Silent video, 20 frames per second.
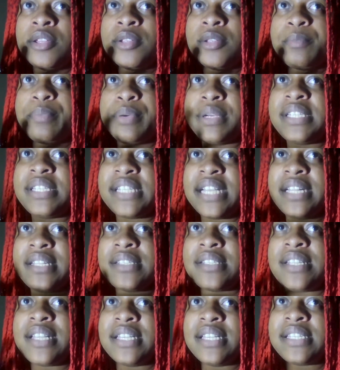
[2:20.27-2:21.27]
presents
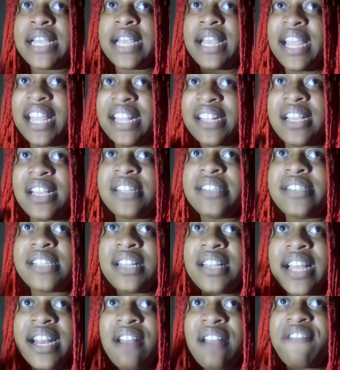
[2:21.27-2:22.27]
this, it
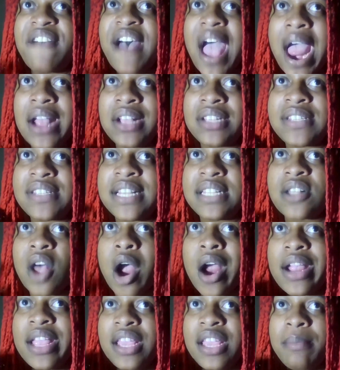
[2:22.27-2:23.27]
solidifies this
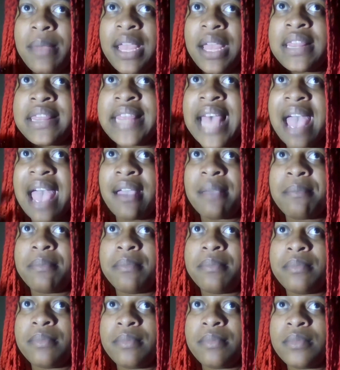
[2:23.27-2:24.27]
argument that
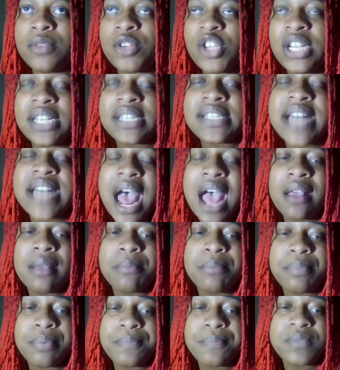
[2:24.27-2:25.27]
she has not
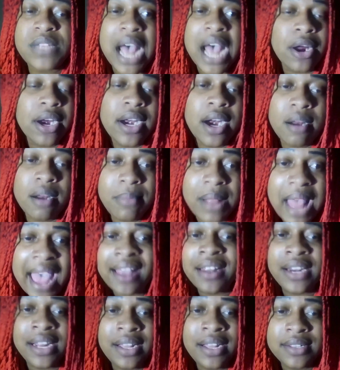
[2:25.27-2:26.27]
touted her
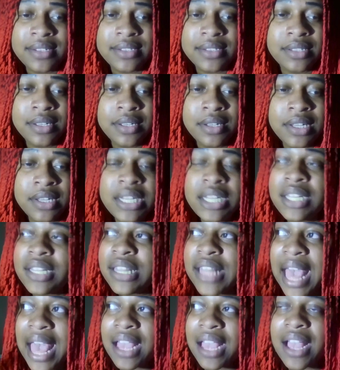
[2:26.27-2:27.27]
blackness.
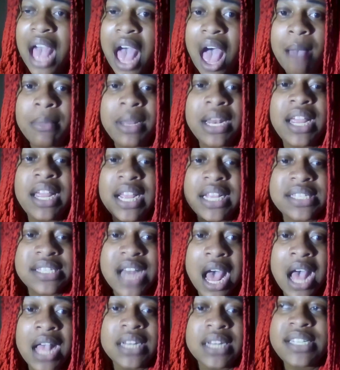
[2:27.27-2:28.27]
That Kamala has
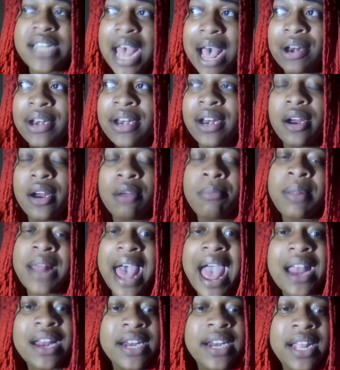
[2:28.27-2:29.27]
not touted her
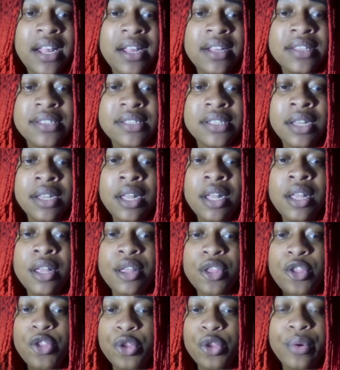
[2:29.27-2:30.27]
blackness
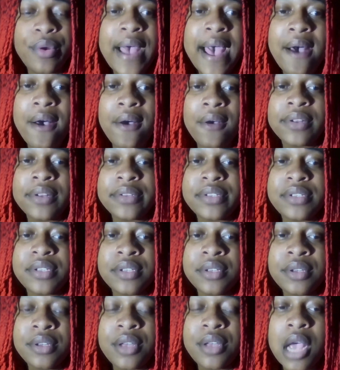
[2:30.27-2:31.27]
throughout
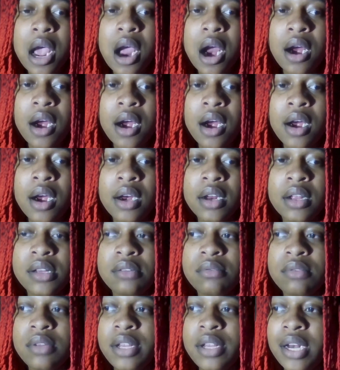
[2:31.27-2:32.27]
her,
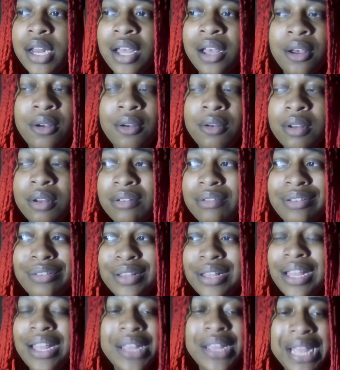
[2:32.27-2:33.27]

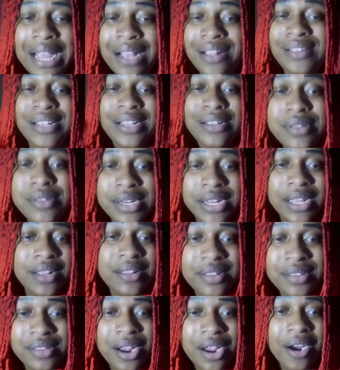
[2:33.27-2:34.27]

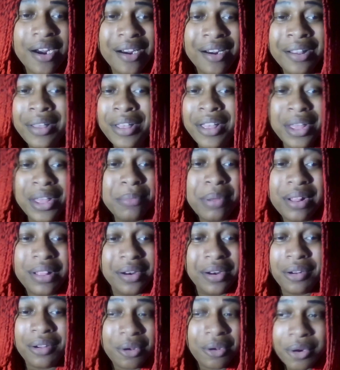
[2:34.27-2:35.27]
existence, her
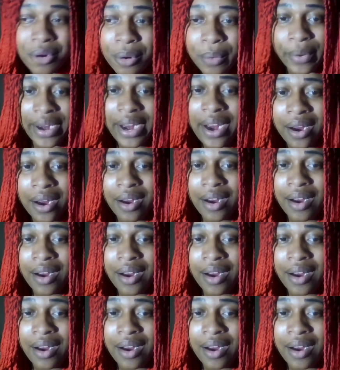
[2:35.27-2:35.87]
political career.